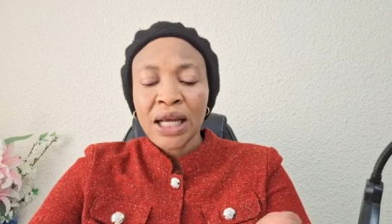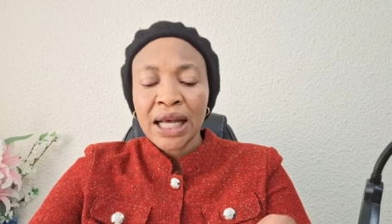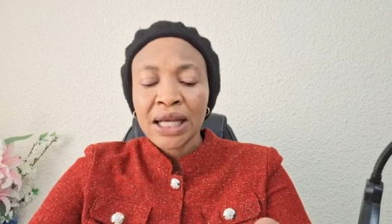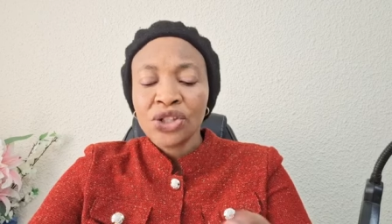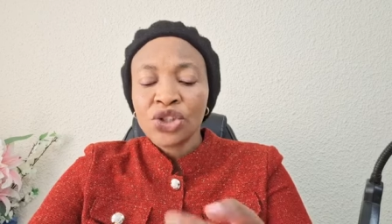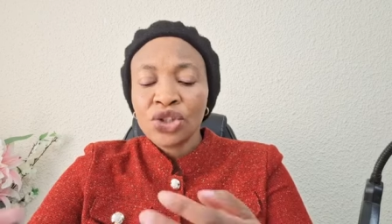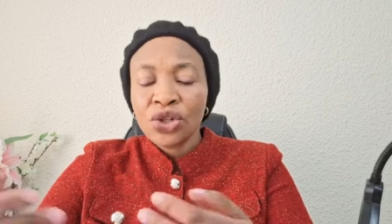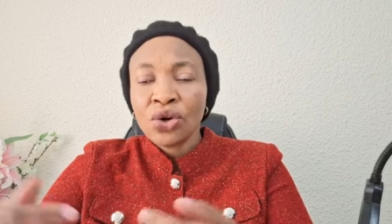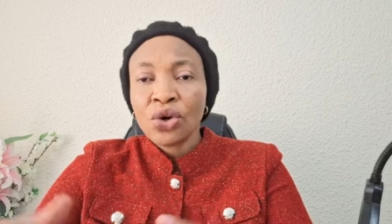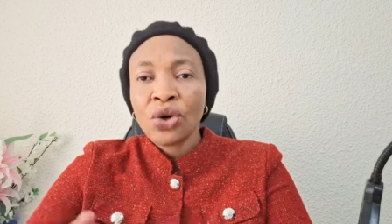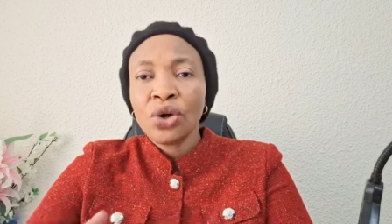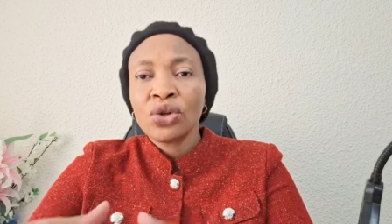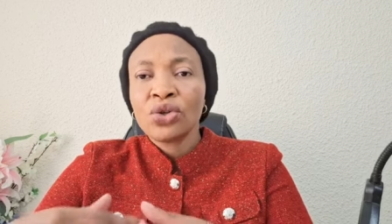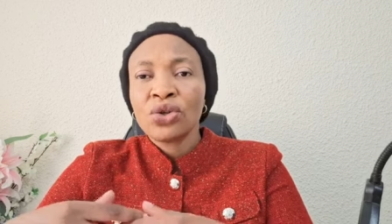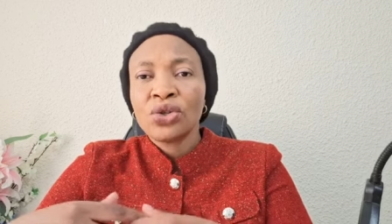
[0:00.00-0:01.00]
And she
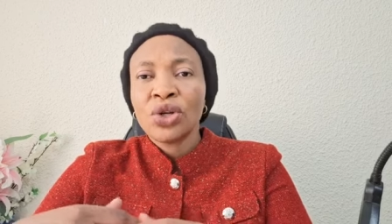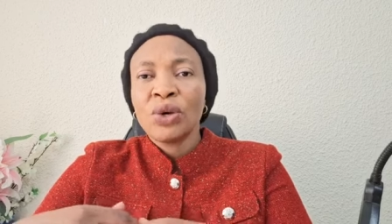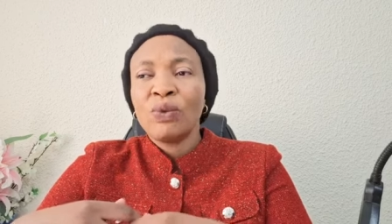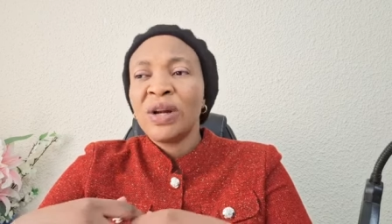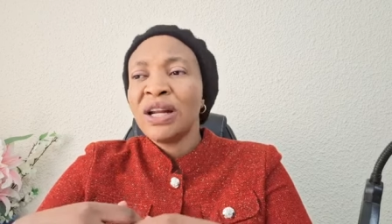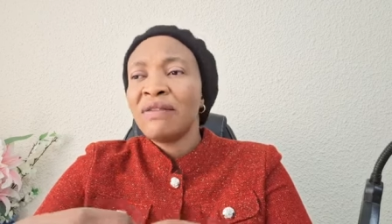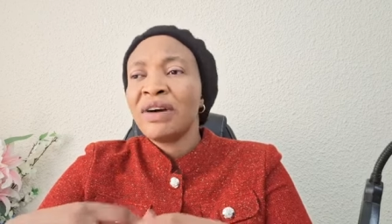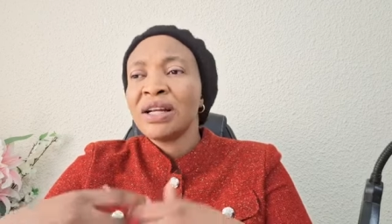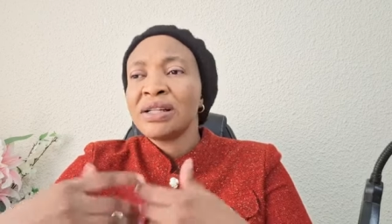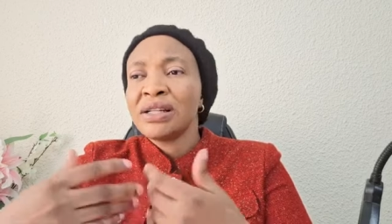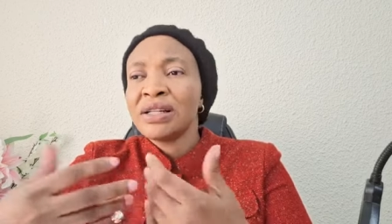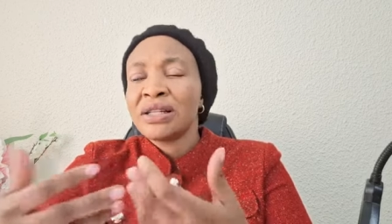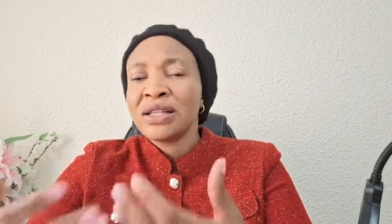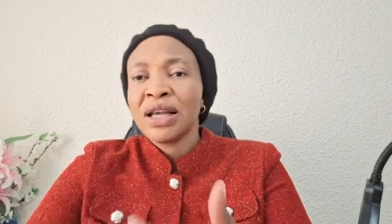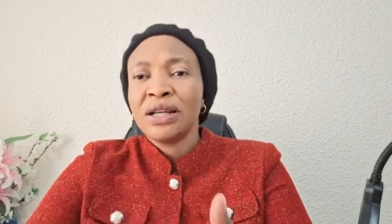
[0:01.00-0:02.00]
also, whenever she
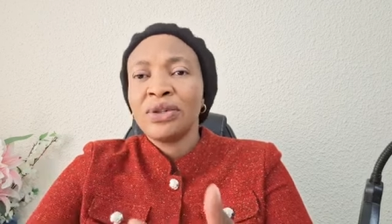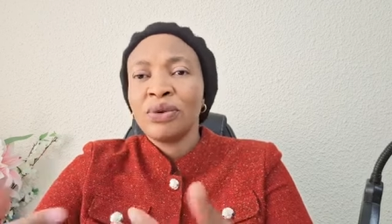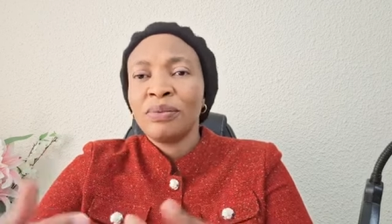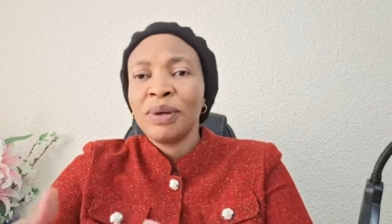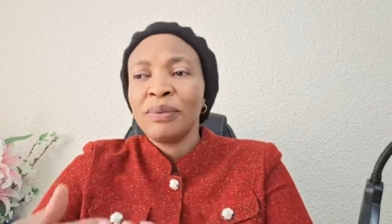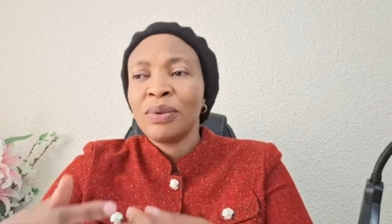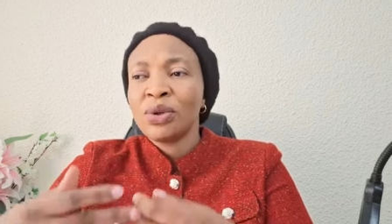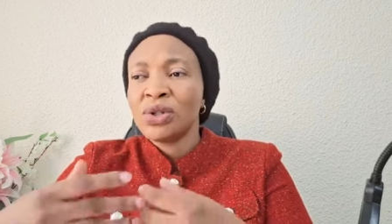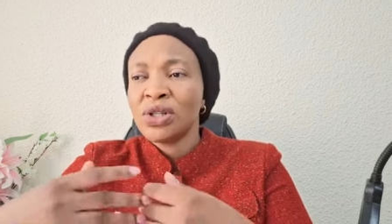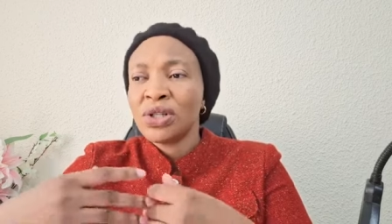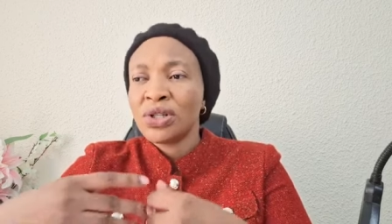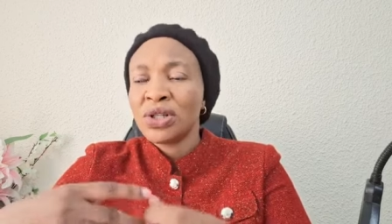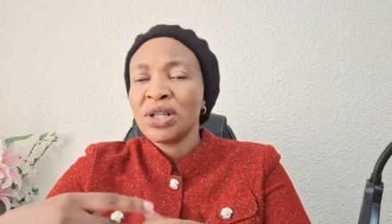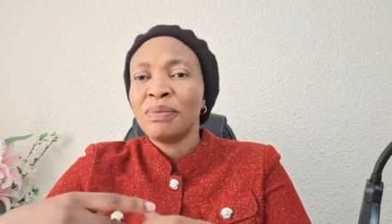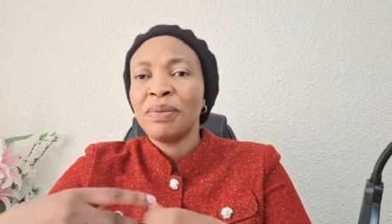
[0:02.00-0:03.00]
say to people, she
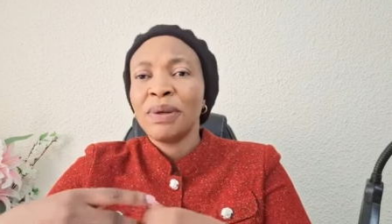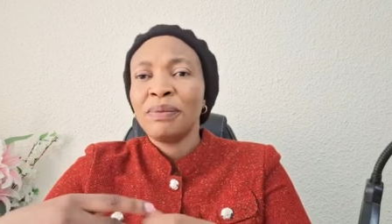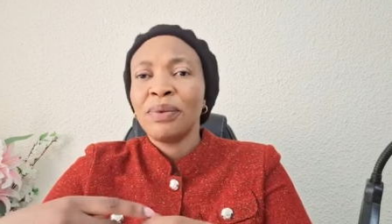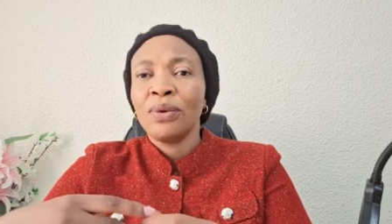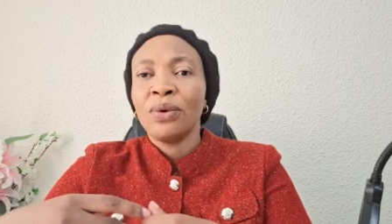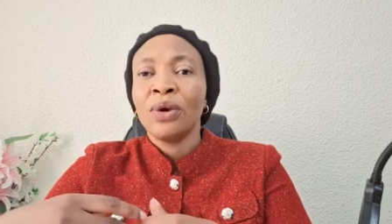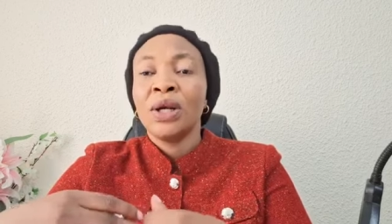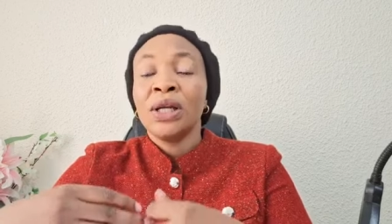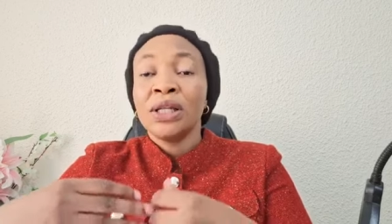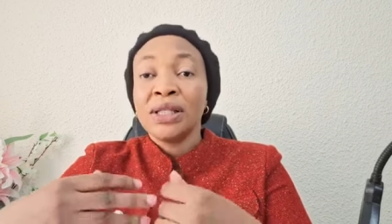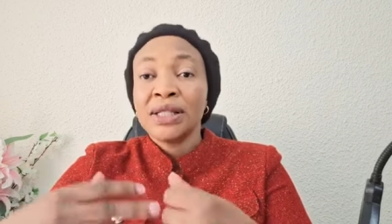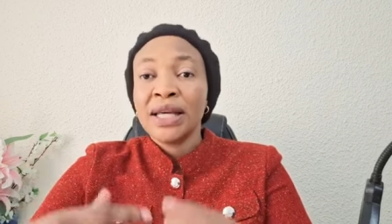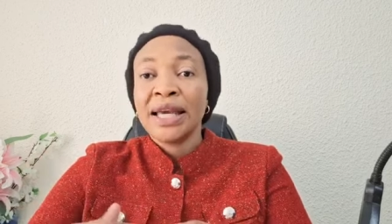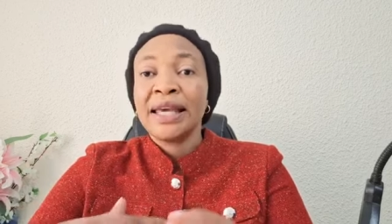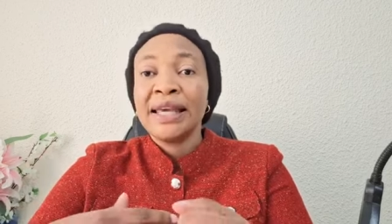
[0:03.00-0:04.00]
see people
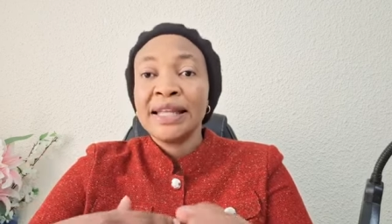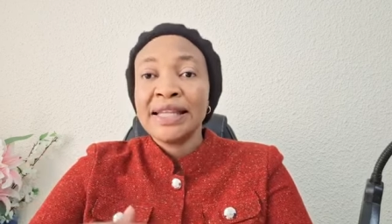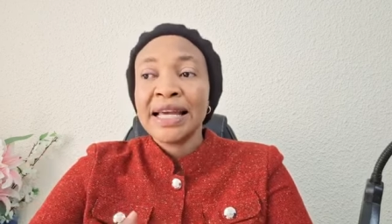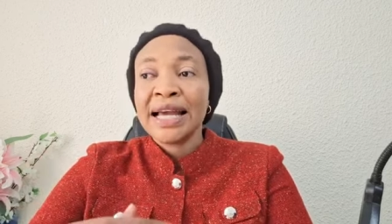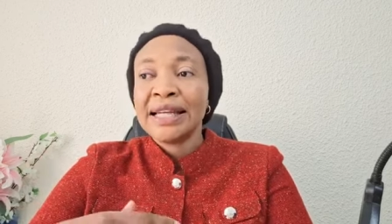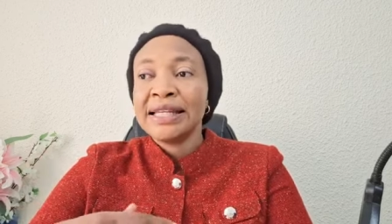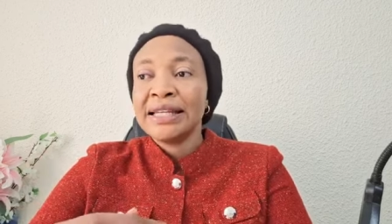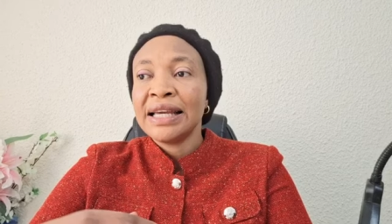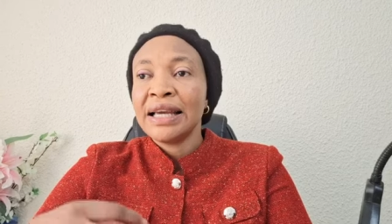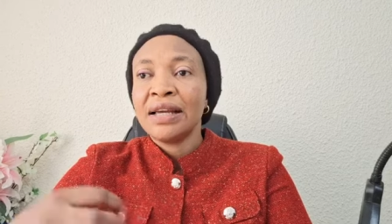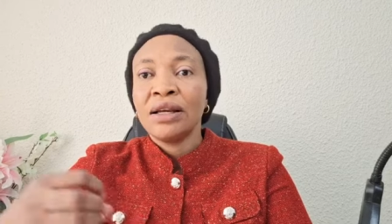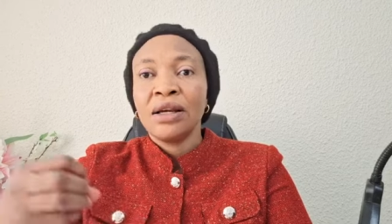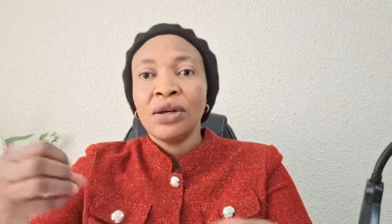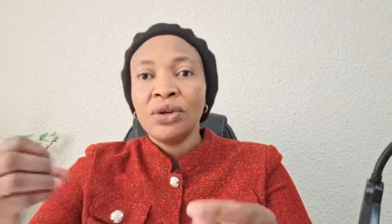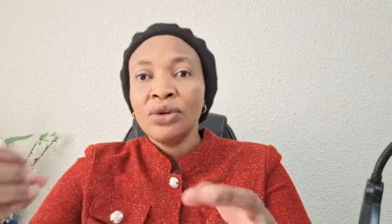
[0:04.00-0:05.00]
taking the idea,
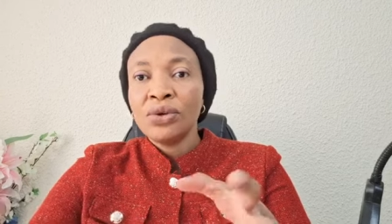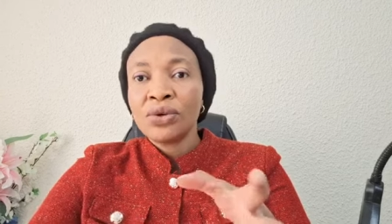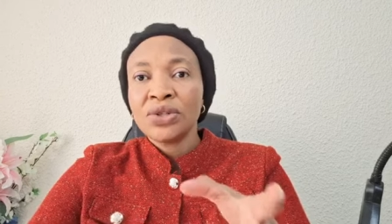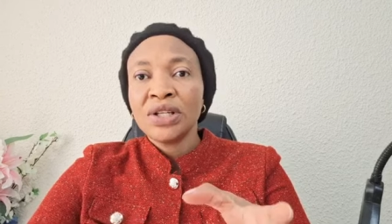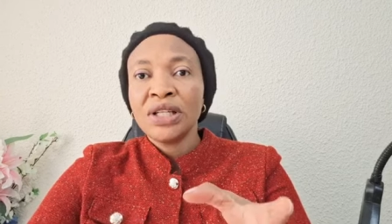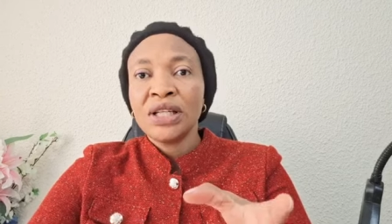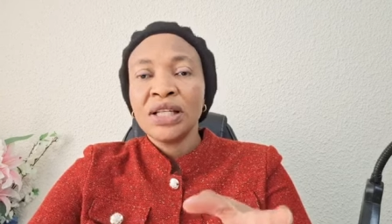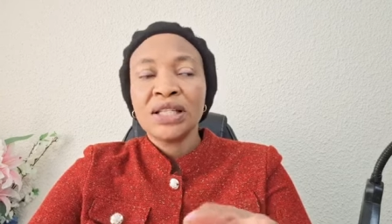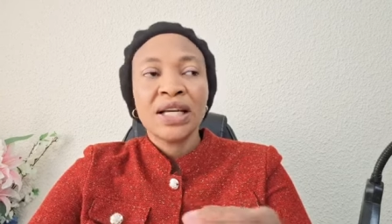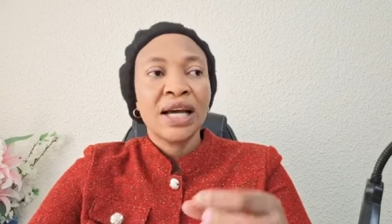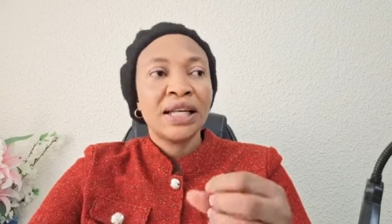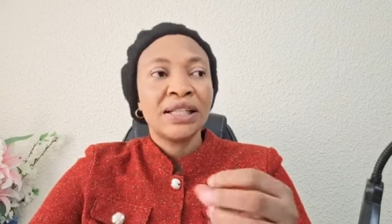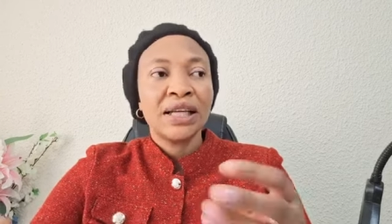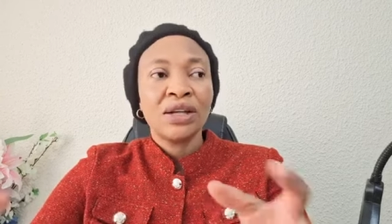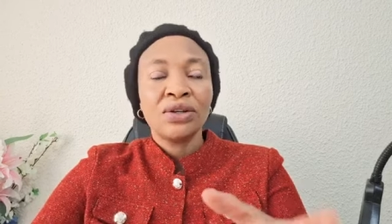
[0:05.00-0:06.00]
using it,
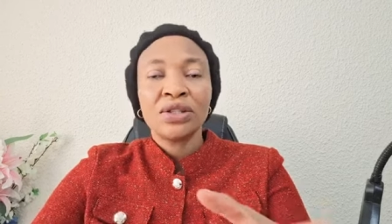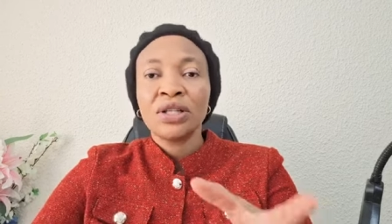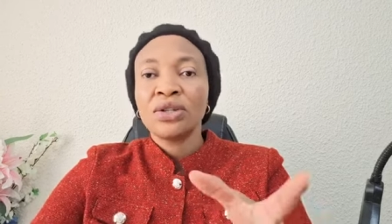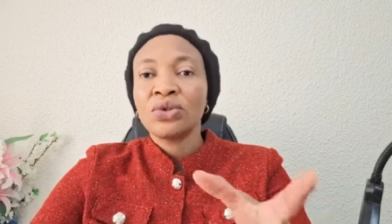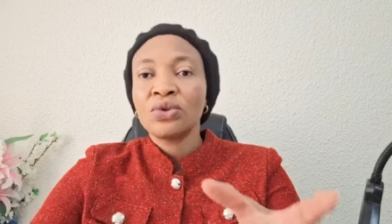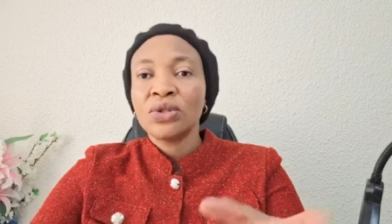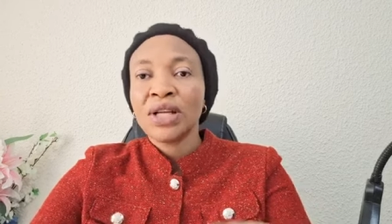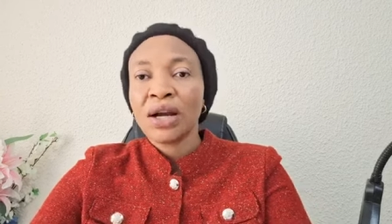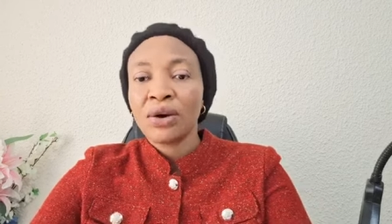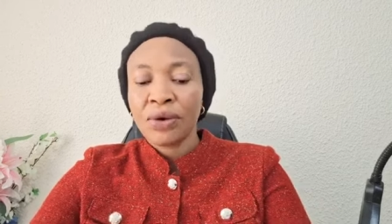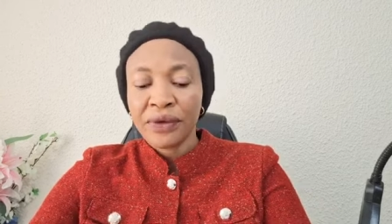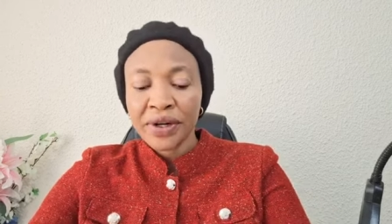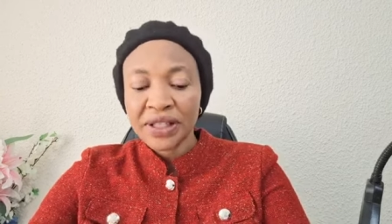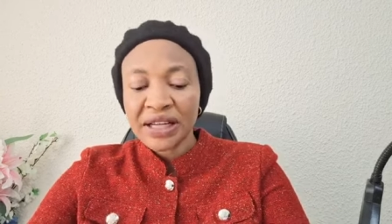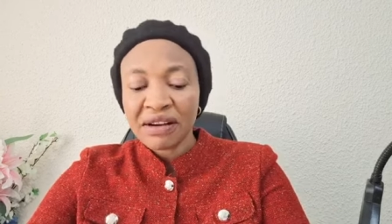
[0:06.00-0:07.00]
and they are using it to
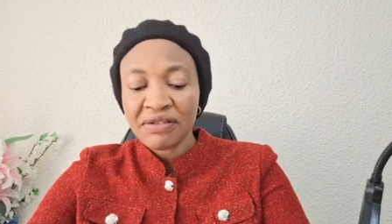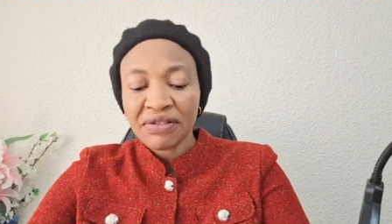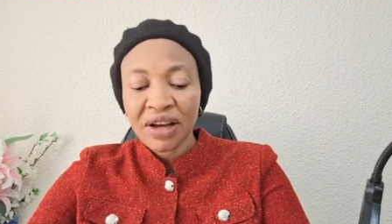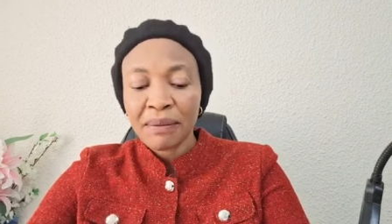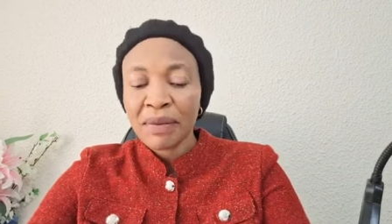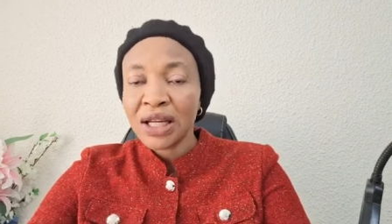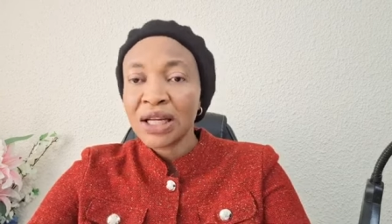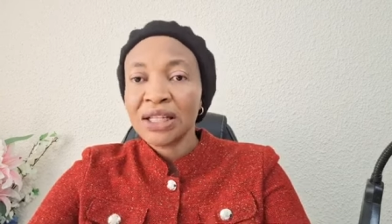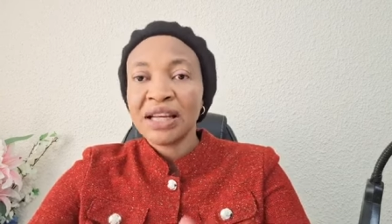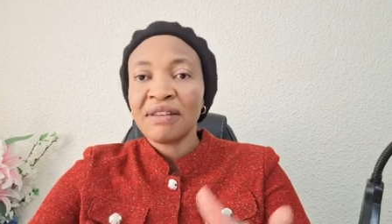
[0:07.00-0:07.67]
decorate their family.